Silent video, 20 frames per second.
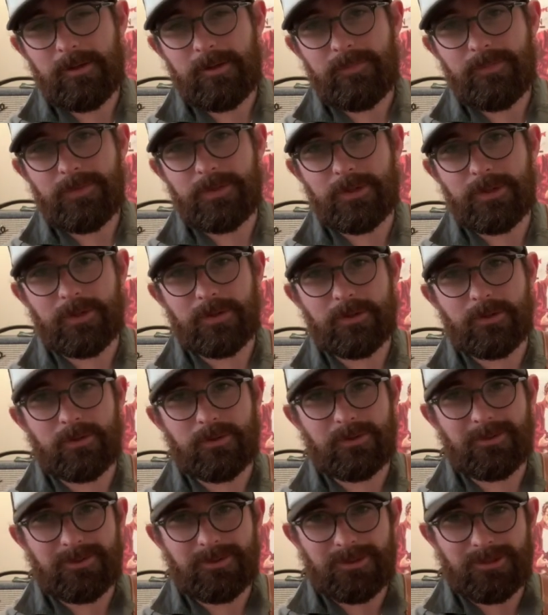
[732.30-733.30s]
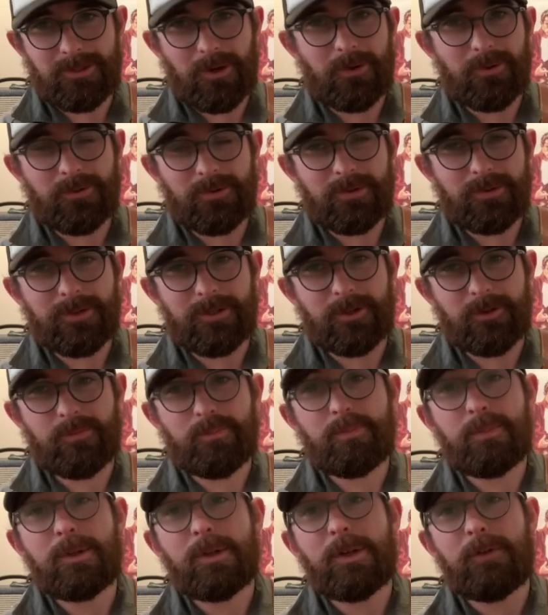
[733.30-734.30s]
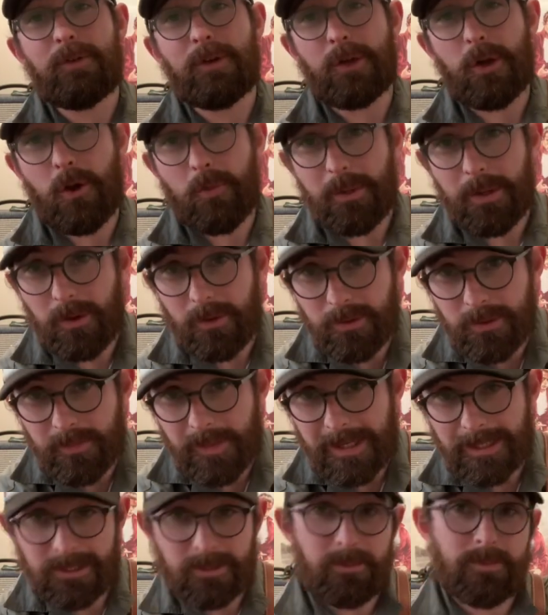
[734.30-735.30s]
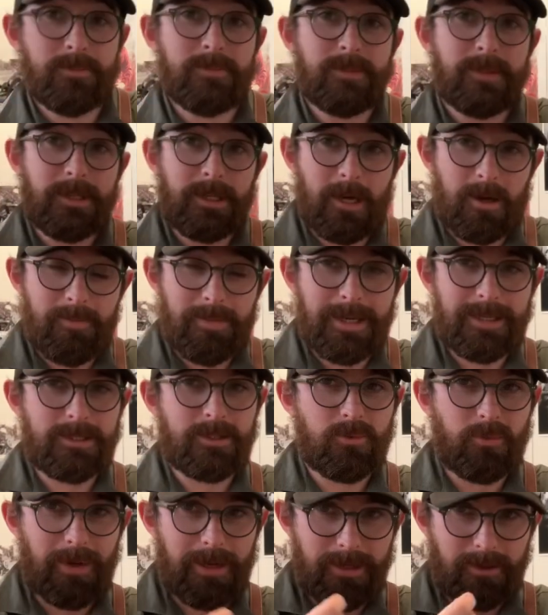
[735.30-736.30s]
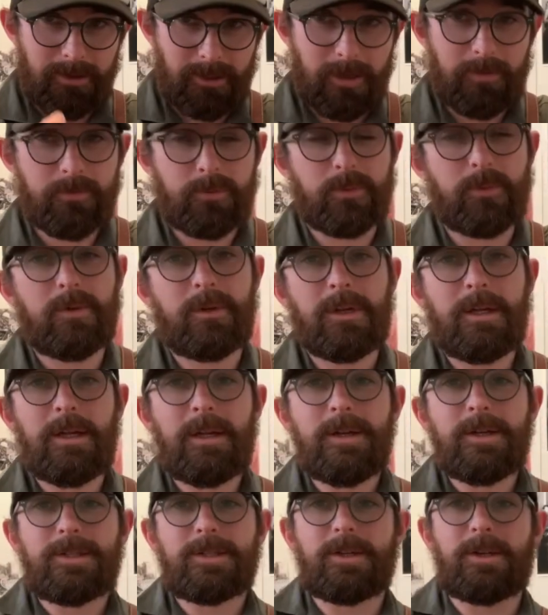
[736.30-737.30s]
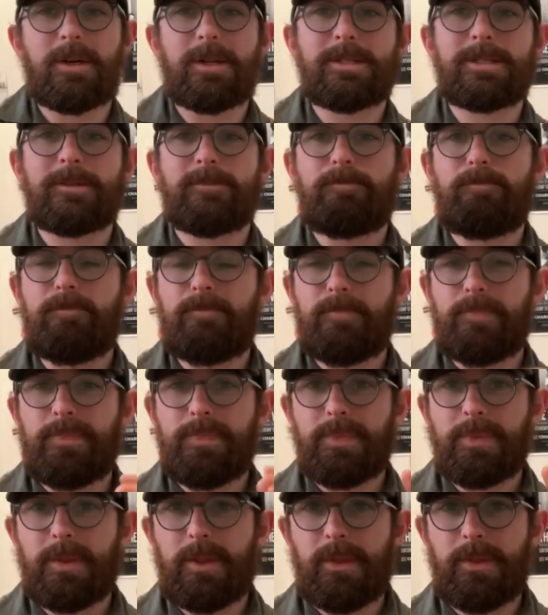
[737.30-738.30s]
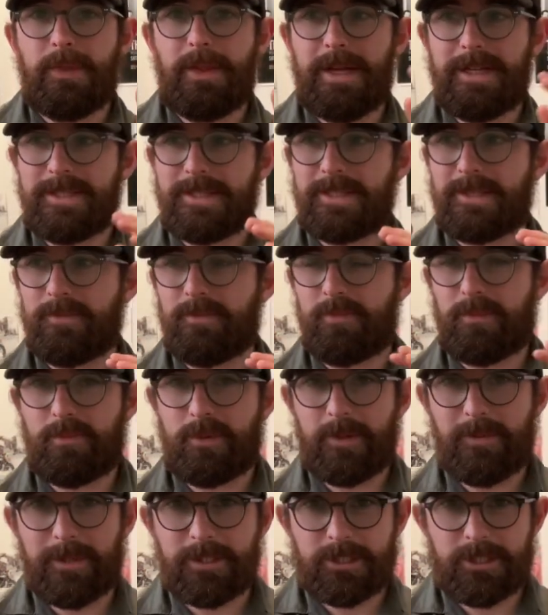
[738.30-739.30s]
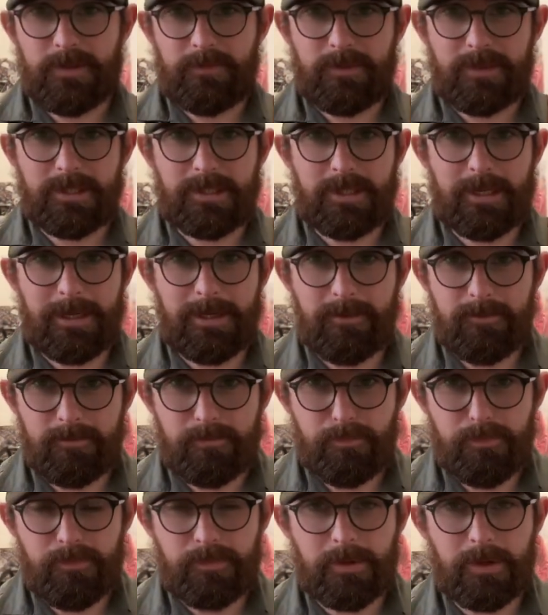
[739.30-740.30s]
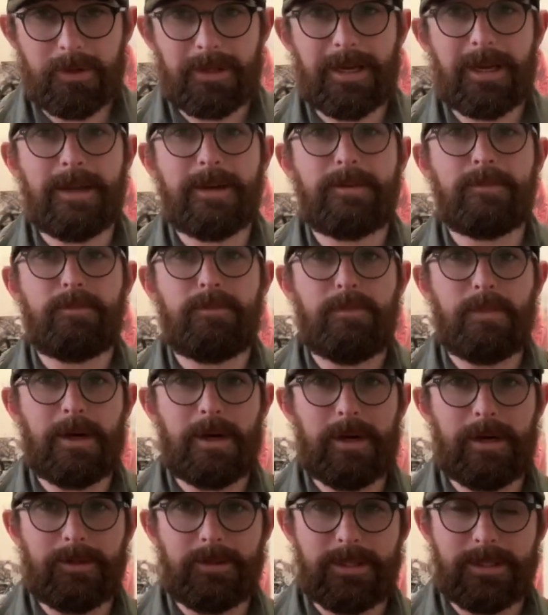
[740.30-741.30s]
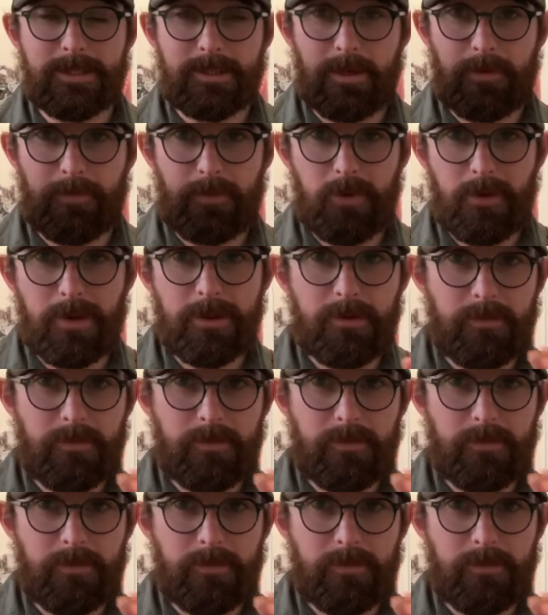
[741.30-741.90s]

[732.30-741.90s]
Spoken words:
you know, or don't, you know, if you go beyond your maximum, come back to where you're comfortable. So guys, that's pretty much it for today, okay? There's a few other